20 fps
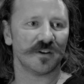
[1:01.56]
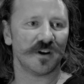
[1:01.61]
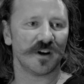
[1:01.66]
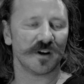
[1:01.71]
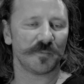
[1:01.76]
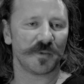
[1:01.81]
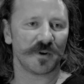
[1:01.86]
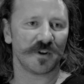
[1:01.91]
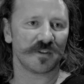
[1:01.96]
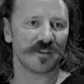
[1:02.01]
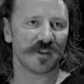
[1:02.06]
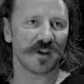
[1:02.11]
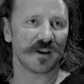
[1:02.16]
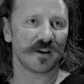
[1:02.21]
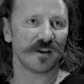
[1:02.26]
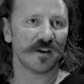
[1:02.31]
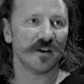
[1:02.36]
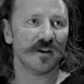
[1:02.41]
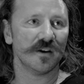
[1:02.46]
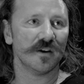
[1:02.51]
like? But I think
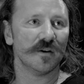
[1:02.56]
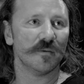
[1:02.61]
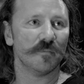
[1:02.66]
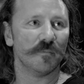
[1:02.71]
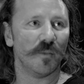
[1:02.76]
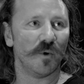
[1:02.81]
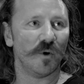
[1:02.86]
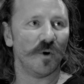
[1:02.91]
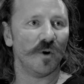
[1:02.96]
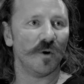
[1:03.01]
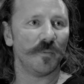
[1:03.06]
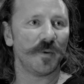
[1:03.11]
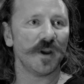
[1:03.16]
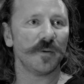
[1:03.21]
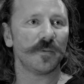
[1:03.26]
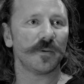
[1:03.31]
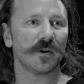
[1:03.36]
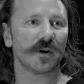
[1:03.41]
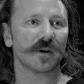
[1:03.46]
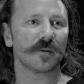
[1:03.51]
more
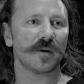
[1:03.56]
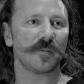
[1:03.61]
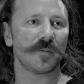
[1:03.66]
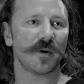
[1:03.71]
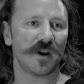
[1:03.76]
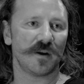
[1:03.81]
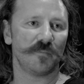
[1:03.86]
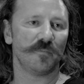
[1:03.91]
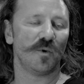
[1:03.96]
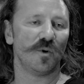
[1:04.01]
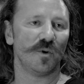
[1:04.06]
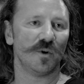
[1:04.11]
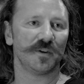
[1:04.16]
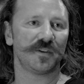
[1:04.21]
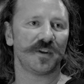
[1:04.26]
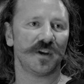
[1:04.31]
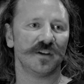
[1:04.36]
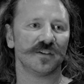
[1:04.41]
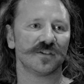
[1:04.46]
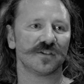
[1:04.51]
people are going to be paying more
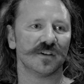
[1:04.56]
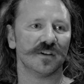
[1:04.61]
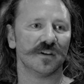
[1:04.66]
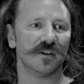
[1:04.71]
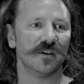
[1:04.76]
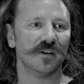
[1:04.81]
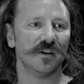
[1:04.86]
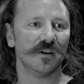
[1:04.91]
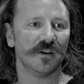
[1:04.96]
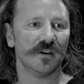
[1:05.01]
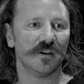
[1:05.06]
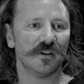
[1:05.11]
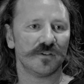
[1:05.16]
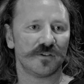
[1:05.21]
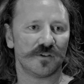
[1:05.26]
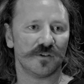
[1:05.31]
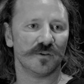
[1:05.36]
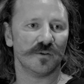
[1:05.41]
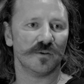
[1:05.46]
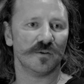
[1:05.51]
attention
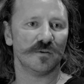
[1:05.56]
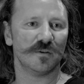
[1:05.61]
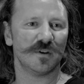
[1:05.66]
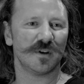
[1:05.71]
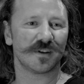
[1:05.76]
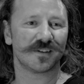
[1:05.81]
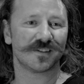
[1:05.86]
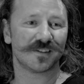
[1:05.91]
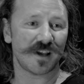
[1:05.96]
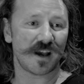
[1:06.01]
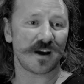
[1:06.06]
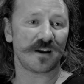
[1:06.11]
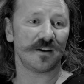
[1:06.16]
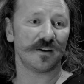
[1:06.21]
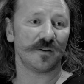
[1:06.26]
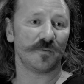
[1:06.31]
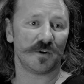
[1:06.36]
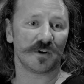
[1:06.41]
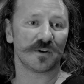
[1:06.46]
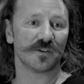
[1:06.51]
to exactly
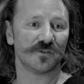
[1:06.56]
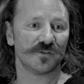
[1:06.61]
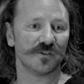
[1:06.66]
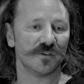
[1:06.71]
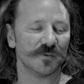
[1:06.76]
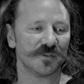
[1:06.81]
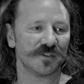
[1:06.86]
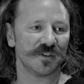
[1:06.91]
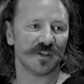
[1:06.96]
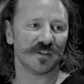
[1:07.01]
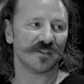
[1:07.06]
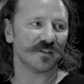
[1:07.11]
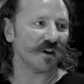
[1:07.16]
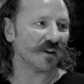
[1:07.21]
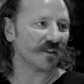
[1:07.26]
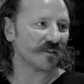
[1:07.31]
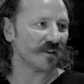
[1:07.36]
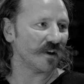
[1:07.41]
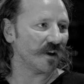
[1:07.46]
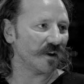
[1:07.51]
what consumers need. And
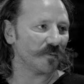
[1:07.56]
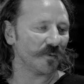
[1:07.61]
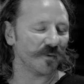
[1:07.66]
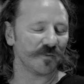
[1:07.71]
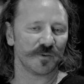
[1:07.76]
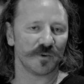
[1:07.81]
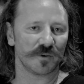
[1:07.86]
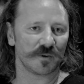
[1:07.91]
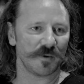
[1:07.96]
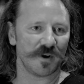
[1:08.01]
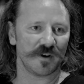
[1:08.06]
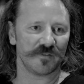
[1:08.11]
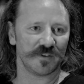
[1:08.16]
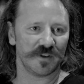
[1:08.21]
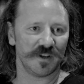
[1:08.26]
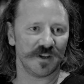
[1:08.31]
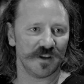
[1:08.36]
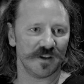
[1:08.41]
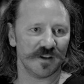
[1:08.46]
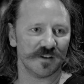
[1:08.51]
something we've talked about for
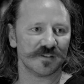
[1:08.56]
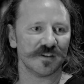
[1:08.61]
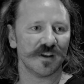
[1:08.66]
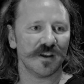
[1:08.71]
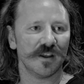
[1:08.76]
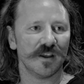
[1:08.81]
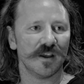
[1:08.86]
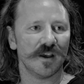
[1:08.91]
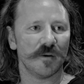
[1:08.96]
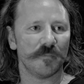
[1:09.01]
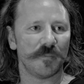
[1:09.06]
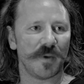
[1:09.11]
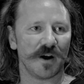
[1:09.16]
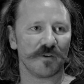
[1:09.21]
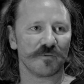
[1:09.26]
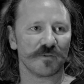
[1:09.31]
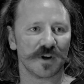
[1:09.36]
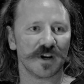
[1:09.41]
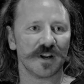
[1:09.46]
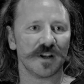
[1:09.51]
years, but
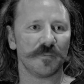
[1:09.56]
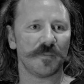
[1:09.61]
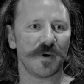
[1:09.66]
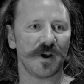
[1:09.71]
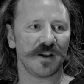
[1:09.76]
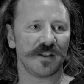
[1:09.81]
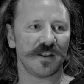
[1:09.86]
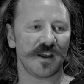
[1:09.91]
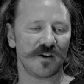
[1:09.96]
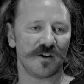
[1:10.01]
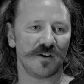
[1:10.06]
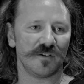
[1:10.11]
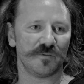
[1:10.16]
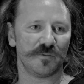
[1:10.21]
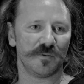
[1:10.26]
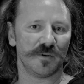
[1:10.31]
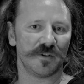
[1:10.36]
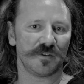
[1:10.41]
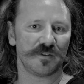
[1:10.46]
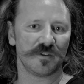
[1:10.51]
really paying that off
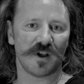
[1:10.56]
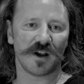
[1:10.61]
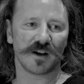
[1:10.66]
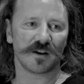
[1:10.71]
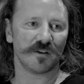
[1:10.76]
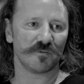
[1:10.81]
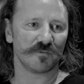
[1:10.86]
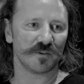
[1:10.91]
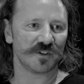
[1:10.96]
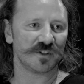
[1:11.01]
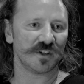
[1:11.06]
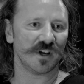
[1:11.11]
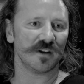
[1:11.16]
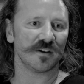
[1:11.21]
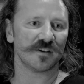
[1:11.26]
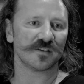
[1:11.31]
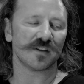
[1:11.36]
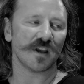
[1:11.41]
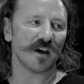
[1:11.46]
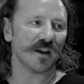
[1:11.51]
with like a richer
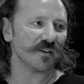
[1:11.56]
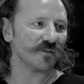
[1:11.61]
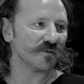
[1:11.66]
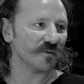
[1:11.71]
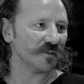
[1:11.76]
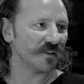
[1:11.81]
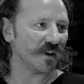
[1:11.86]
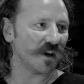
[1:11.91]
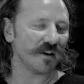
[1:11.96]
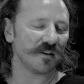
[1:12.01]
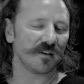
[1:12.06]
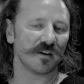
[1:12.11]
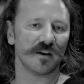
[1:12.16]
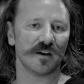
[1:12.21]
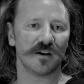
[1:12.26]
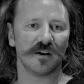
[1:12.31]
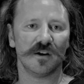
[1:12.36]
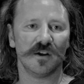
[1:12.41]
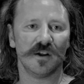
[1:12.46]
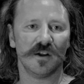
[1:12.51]
understanding through
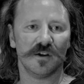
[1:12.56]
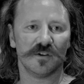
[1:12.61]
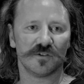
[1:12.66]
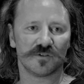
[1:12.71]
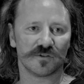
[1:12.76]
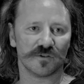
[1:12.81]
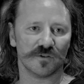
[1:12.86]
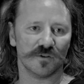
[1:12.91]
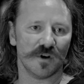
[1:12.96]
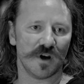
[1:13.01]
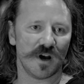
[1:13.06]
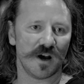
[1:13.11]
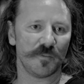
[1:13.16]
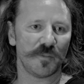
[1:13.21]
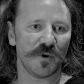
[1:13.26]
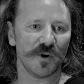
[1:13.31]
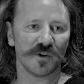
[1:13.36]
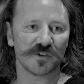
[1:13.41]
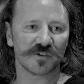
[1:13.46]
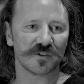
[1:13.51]
data, through
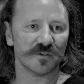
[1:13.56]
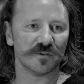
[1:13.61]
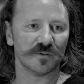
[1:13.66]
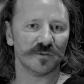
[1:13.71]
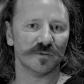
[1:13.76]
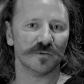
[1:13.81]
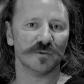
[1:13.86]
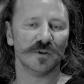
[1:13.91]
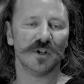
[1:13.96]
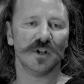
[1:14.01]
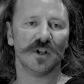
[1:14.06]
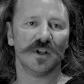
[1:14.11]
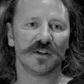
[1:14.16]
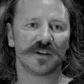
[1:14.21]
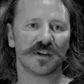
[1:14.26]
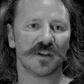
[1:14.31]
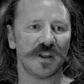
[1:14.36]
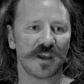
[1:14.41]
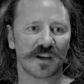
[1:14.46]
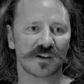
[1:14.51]
personal
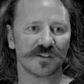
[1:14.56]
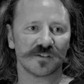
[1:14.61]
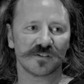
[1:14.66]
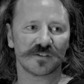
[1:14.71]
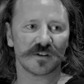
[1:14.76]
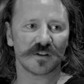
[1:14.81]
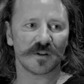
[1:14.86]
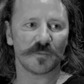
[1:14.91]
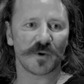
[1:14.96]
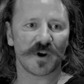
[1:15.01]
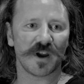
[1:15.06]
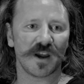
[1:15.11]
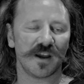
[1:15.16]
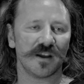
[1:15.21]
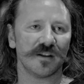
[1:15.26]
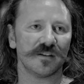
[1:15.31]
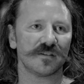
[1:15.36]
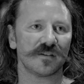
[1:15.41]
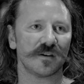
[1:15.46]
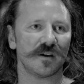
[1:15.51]
connections to the
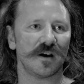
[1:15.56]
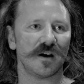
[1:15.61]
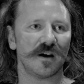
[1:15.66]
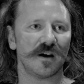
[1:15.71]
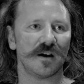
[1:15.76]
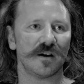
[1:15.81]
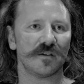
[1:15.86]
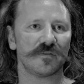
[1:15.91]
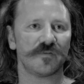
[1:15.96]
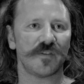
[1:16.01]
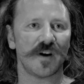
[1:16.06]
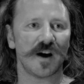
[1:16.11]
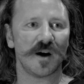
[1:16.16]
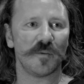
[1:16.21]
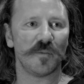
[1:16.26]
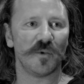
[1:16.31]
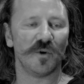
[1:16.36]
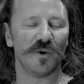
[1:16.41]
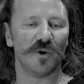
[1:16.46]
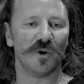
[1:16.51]
brand, far
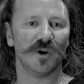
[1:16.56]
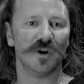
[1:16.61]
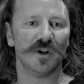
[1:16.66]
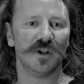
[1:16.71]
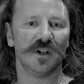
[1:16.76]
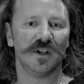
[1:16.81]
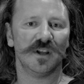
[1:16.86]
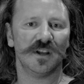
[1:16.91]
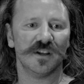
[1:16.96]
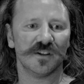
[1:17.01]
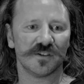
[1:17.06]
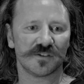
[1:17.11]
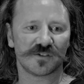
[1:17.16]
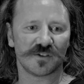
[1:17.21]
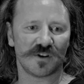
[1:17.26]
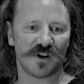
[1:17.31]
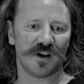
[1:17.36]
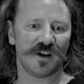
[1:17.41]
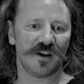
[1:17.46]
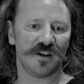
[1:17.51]
more
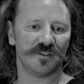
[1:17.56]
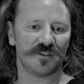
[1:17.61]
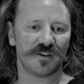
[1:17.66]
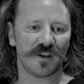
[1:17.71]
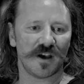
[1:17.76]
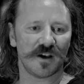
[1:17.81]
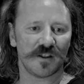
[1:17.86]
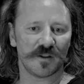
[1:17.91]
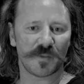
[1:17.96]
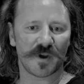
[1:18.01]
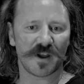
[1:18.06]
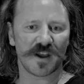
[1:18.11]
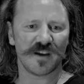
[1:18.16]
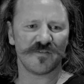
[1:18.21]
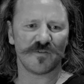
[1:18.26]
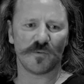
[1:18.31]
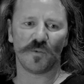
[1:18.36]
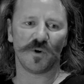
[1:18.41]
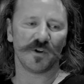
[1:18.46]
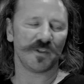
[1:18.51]
insight into how they behave
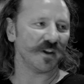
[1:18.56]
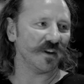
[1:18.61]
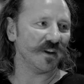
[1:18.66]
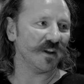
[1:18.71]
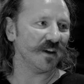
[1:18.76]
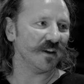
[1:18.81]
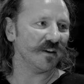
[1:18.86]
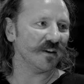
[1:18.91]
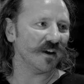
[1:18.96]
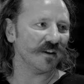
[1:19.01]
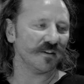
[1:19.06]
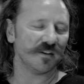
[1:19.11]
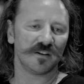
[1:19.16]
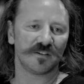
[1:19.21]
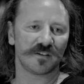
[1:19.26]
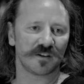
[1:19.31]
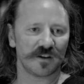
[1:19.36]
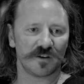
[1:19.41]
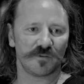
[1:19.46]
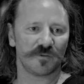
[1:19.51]
and what they need, and then
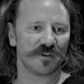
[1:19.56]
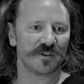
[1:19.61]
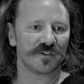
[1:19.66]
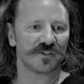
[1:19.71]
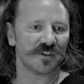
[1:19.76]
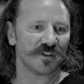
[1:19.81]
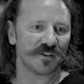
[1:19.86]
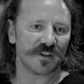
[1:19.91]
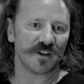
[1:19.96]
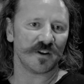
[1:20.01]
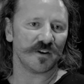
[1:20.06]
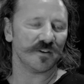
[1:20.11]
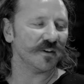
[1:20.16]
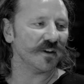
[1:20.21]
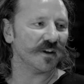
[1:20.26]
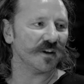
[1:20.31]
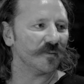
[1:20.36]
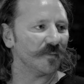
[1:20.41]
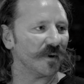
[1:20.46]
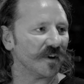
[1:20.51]
to get rid of the shit they don't
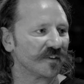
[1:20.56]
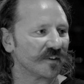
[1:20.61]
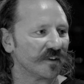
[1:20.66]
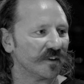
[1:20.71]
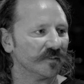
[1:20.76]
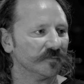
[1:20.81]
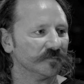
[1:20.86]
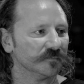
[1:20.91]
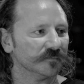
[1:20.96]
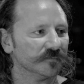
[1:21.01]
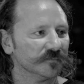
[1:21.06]
need, basically.